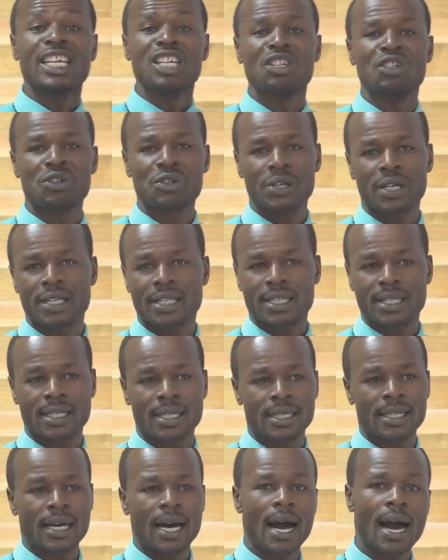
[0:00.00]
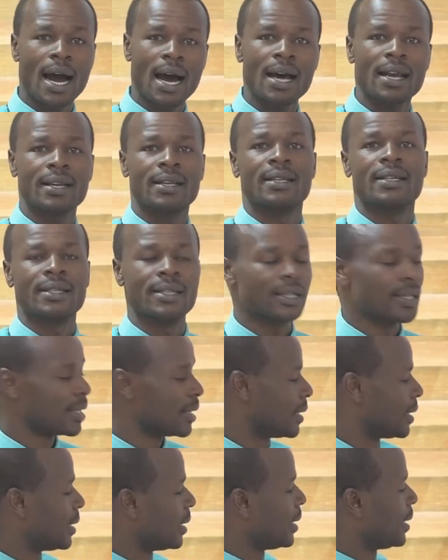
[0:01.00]
interest earned
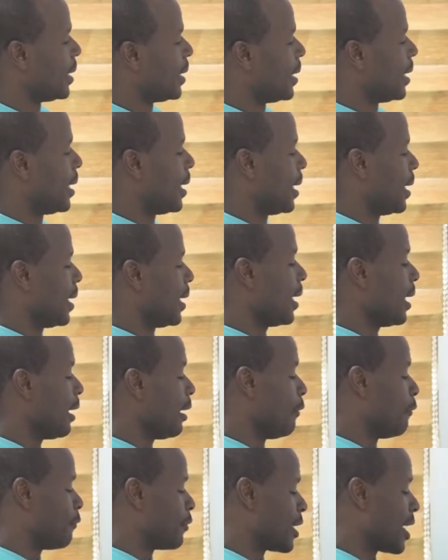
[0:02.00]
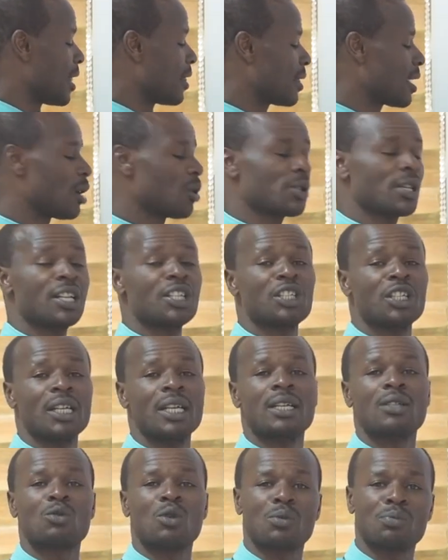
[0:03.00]
if 10,000
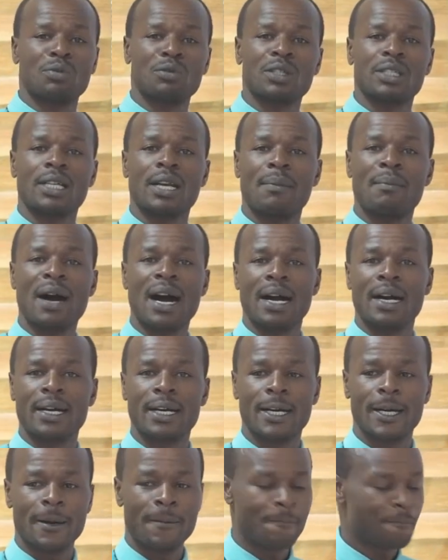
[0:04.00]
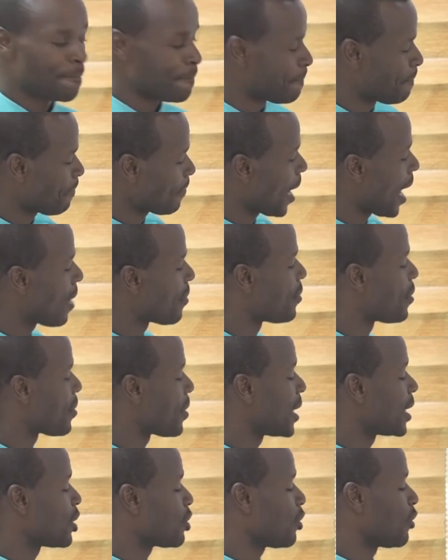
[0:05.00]
shillings was put in a bank at the
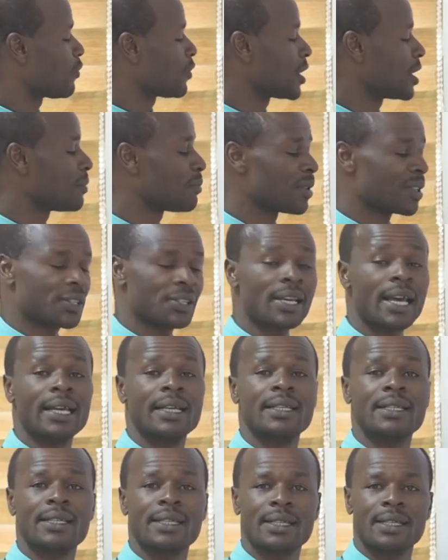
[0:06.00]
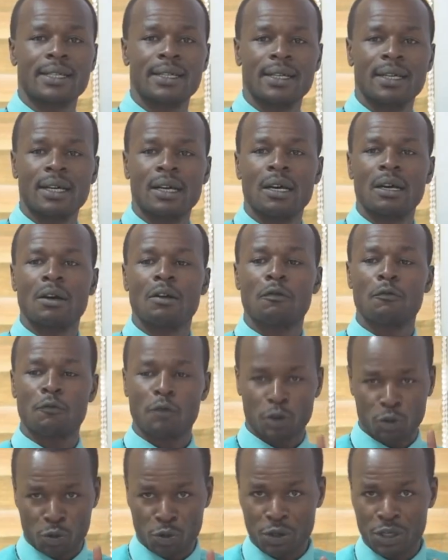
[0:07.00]
rate of 10%
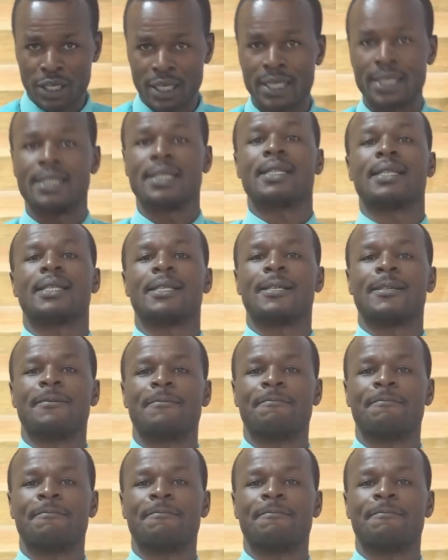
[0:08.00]
for 2 years.